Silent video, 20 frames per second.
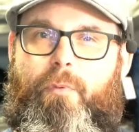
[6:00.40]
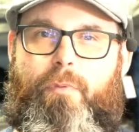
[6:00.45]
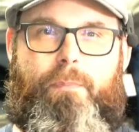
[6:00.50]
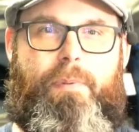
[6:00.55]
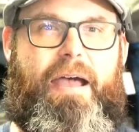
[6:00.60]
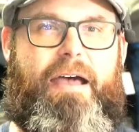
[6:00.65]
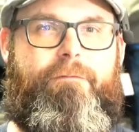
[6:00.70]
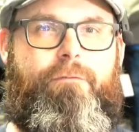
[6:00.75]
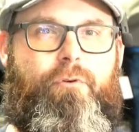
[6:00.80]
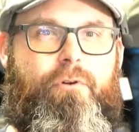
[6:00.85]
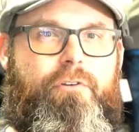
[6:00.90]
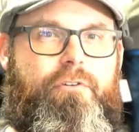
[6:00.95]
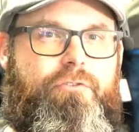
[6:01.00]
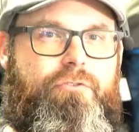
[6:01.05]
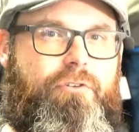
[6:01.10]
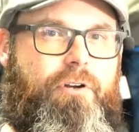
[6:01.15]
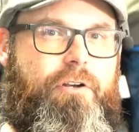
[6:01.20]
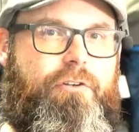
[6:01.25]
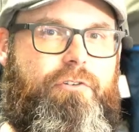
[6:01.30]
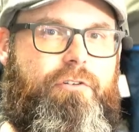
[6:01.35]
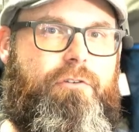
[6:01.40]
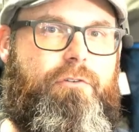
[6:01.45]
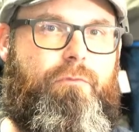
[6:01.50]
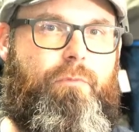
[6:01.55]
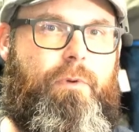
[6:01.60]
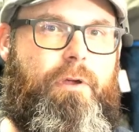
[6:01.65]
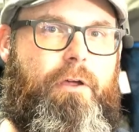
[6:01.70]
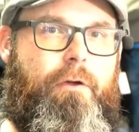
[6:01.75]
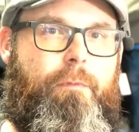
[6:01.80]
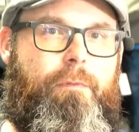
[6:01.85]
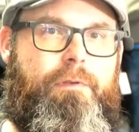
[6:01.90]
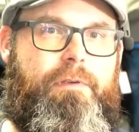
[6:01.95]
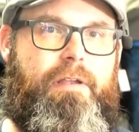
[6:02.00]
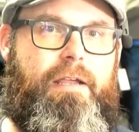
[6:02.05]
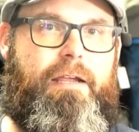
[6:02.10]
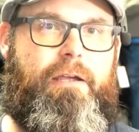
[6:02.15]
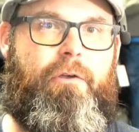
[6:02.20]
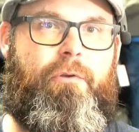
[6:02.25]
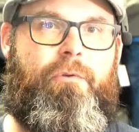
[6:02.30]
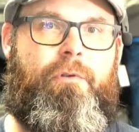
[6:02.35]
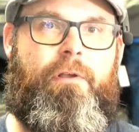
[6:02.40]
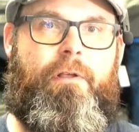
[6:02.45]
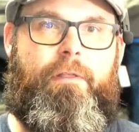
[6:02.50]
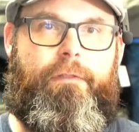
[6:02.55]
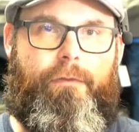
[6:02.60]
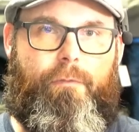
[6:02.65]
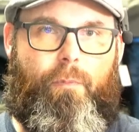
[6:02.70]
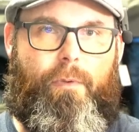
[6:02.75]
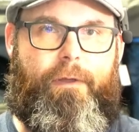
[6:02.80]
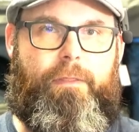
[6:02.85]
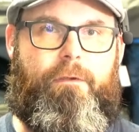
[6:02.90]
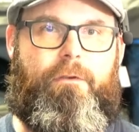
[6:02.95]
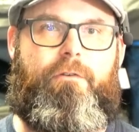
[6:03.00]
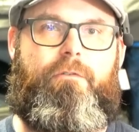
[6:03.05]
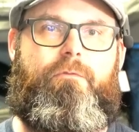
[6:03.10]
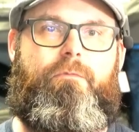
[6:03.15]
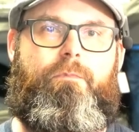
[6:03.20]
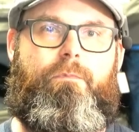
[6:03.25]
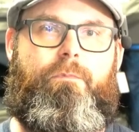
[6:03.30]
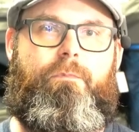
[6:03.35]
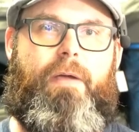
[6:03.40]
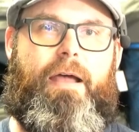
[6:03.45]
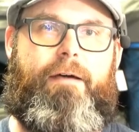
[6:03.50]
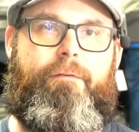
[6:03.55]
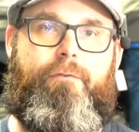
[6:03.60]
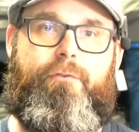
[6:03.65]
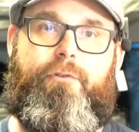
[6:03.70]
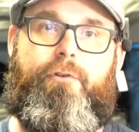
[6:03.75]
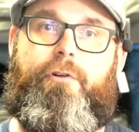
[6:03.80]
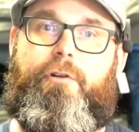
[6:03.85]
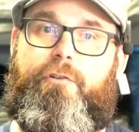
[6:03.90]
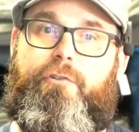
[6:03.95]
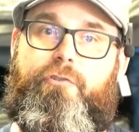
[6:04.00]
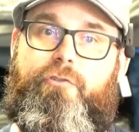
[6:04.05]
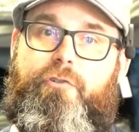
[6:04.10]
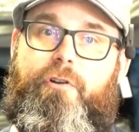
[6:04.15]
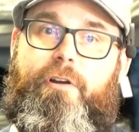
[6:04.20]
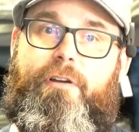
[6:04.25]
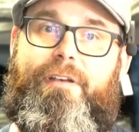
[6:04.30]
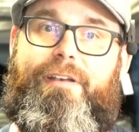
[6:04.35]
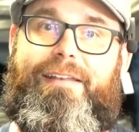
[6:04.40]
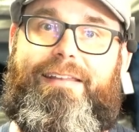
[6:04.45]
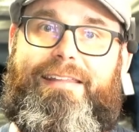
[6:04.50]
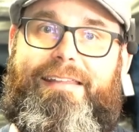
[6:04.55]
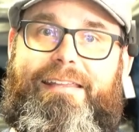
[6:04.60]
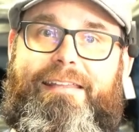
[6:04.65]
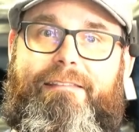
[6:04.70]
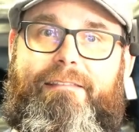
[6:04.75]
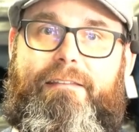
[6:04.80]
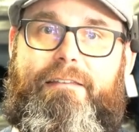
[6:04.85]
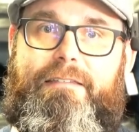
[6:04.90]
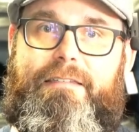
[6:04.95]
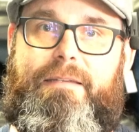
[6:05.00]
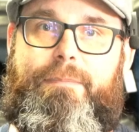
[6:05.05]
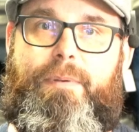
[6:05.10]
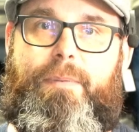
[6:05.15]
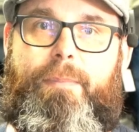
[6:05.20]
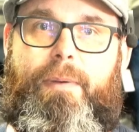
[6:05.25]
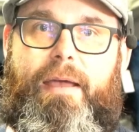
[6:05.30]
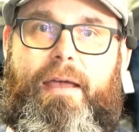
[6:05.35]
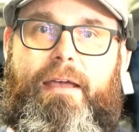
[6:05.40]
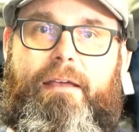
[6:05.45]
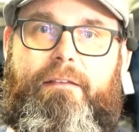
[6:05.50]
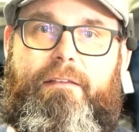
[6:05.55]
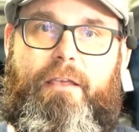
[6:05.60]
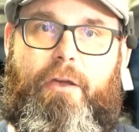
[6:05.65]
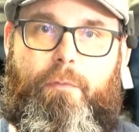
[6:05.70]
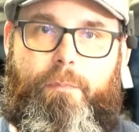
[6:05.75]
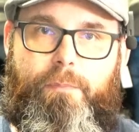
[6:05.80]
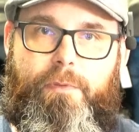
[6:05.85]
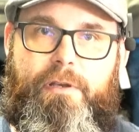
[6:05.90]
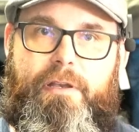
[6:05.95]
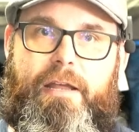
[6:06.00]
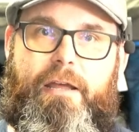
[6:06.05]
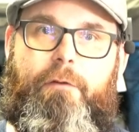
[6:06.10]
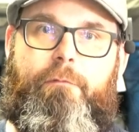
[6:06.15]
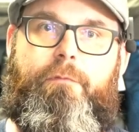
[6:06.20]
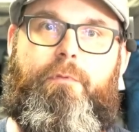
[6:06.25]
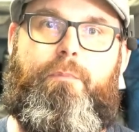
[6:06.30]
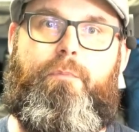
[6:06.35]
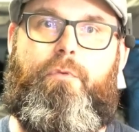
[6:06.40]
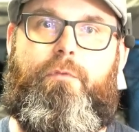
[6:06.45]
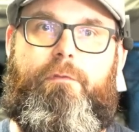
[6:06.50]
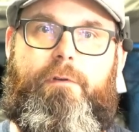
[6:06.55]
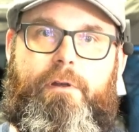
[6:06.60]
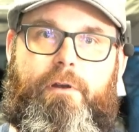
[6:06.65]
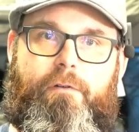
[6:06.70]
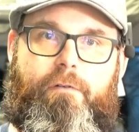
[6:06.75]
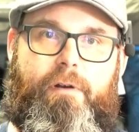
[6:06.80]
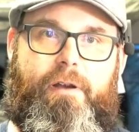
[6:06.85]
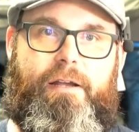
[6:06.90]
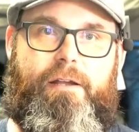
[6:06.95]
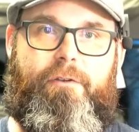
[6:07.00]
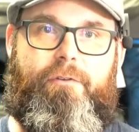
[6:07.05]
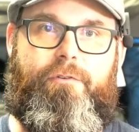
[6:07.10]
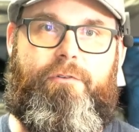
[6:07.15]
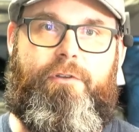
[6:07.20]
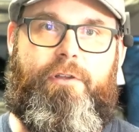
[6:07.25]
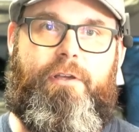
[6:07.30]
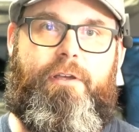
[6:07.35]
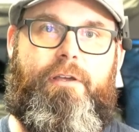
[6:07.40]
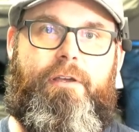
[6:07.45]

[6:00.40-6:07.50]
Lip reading: with baffle construction as well with down, the way the baffles are constructed in the sleeping bags help the down from moving around.